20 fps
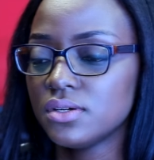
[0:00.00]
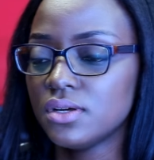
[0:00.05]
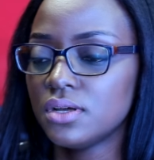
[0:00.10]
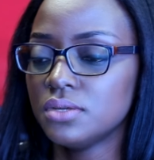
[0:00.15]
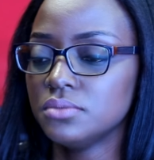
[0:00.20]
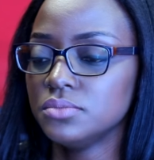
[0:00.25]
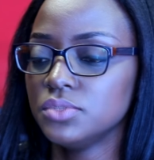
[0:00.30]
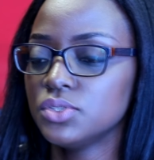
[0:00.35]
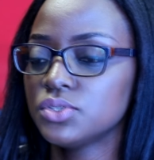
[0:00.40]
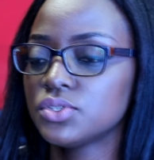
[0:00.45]

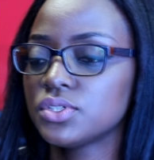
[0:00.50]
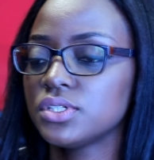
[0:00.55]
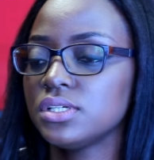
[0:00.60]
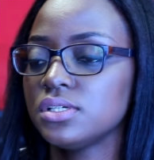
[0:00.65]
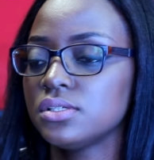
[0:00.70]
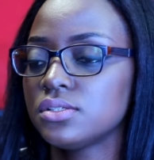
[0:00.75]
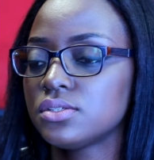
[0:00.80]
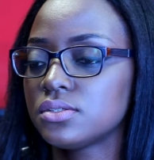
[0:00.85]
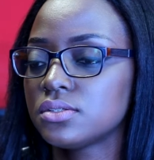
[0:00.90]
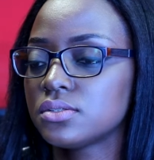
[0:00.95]
Um,
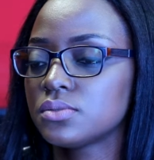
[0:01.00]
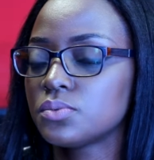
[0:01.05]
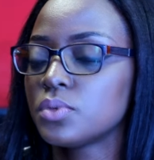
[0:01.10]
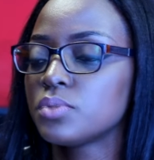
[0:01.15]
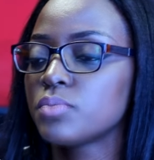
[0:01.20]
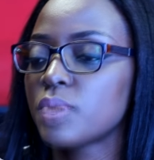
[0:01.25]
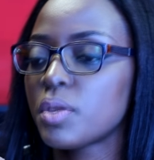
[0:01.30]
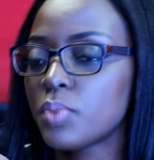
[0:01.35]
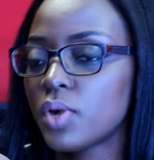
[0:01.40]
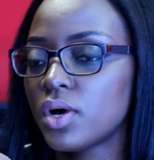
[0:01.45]
usually it's
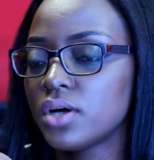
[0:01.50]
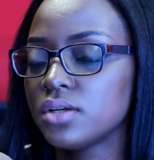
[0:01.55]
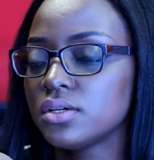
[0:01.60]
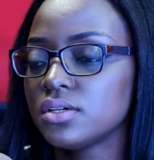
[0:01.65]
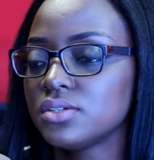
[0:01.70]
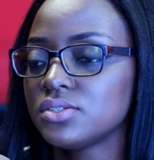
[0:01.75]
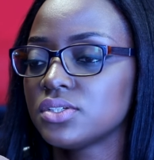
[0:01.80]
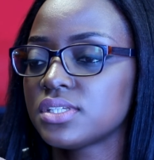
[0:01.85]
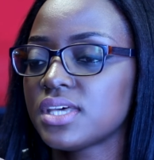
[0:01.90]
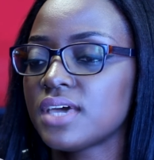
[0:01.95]
with my
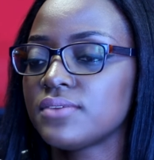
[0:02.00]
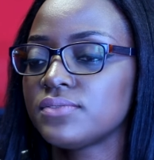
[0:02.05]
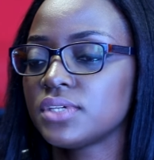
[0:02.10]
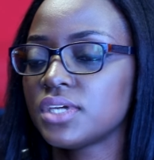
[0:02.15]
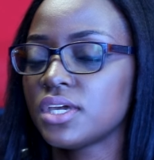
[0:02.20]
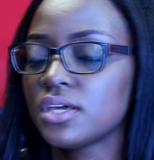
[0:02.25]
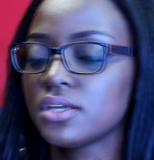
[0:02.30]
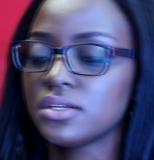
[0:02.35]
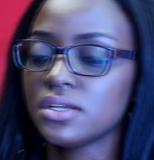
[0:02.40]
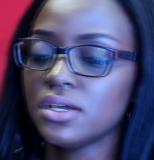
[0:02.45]
partner. I just have to
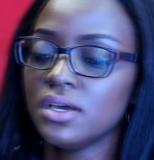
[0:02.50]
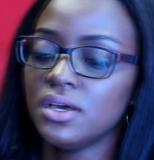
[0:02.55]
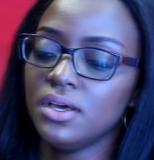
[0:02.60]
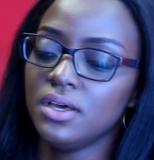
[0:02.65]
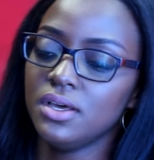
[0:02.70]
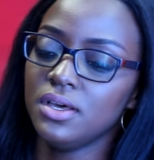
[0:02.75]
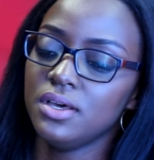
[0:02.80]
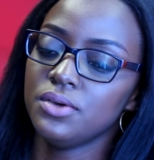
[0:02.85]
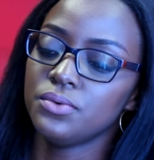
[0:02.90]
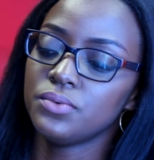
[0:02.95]
get
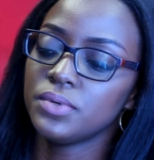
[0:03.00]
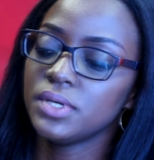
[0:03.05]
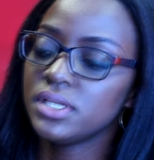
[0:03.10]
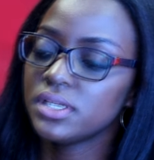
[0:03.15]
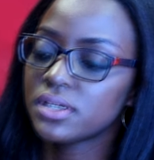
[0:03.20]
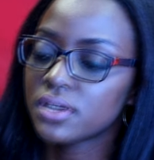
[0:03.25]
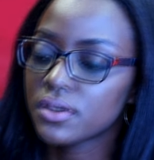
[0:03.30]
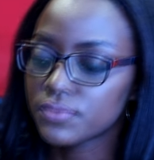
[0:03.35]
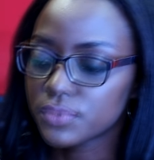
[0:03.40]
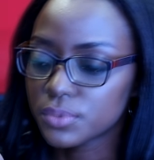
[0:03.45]

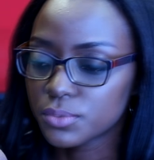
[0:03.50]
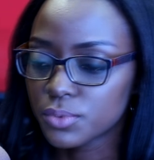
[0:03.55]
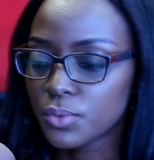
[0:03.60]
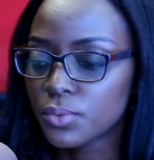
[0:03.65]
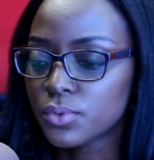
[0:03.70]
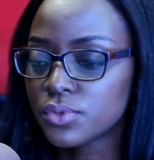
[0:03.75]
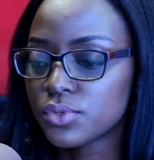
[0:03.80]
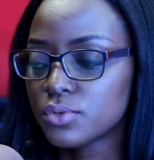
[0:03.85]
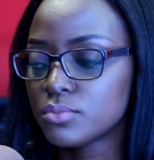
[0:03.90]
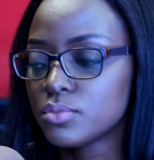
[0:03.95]
really
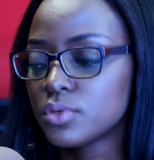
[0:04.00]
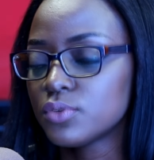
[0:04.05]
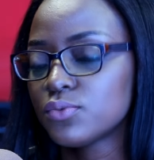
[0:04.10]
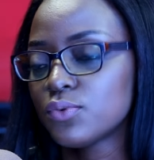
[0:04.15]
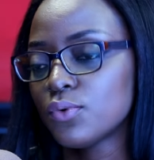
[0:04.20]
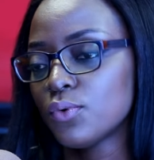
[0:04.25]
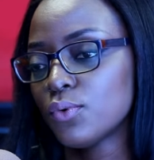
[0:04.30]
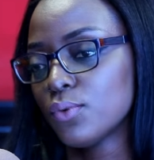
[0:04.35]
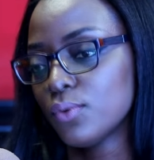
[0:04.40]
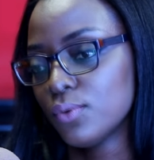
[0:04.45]
comfortable with you
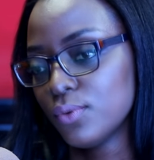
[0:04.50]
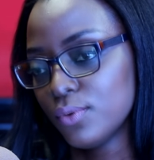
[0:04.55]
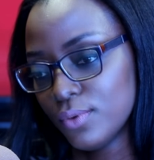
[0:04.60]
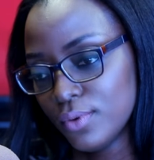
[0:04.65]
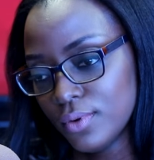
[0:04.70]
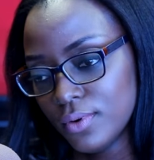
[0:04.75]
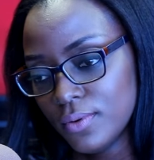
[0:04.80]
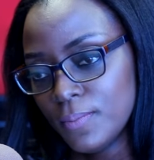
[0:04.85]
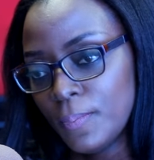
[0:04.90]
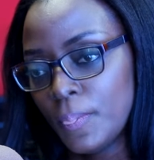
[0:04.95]
before.
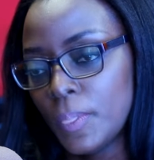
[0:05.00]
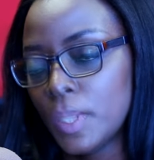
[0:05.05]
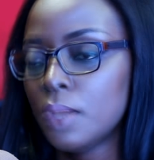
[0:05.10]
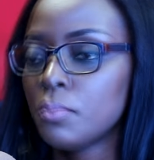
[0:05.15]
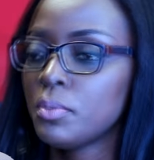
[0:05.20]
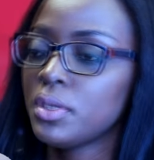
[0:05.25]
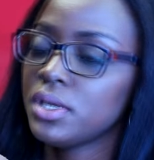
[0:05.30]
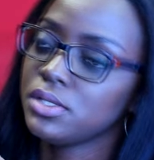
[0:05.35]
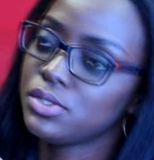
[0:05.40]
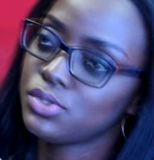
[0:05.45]

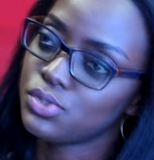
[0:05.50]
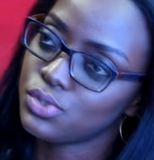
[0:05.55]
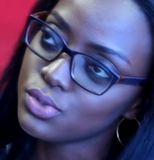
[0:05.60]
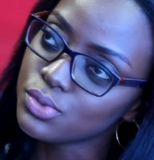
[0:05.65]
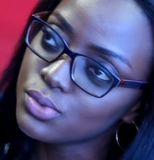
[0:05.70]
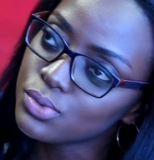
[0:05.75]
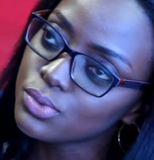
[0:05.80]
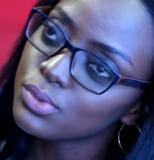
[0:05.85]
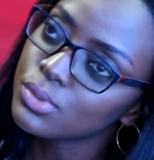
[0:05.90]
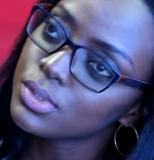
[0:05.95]
Mm-hmm. But
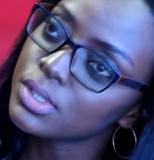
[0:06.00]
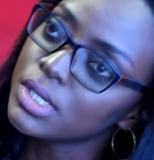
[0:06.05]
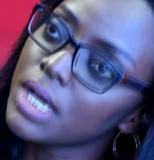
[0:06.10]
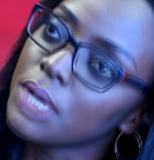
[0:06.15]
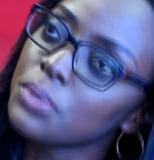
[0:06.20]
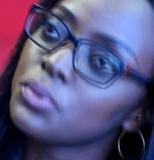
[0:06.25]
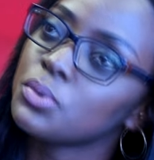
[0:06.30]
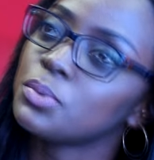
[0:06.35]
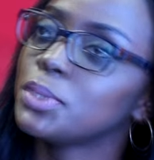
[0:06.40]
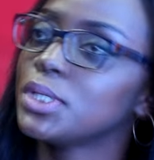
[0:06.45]
soon
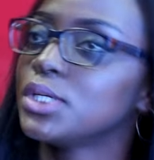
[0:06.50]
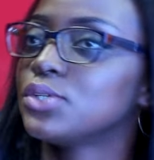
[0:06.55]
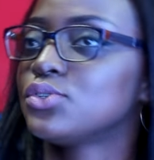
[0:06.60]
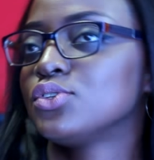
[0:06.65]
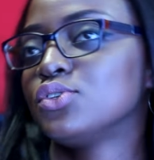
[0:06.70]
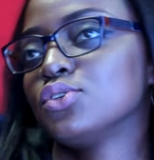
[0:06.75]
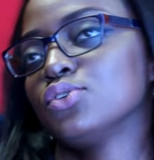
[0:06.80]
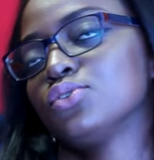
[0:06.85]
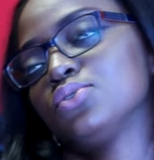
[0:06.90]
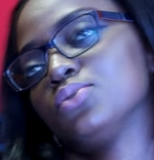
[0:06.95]
I will be
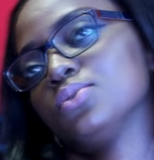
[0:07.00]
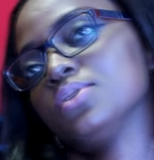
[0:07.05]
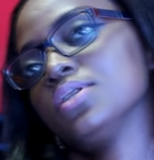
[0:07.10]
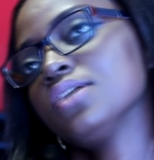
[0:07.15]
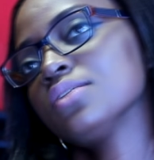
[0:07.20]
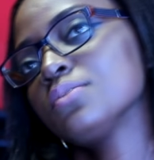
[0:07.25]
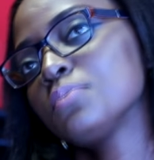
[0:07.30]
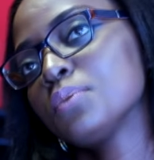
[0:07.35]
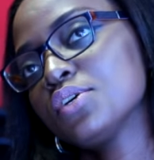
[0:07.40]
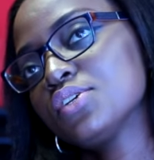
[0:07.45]
introduced to
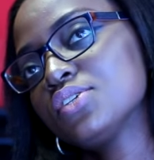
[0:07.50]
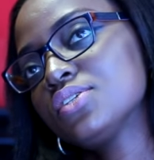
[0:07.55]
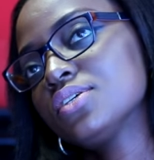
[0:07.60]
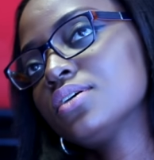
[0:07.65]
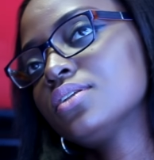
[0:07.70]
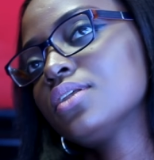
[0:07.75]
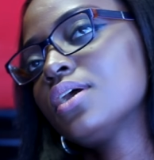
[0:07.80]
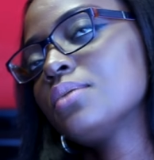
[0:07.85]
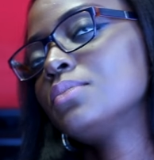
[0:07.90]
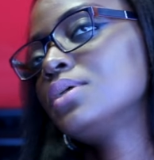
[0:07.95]
another
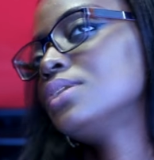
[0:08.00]
person. I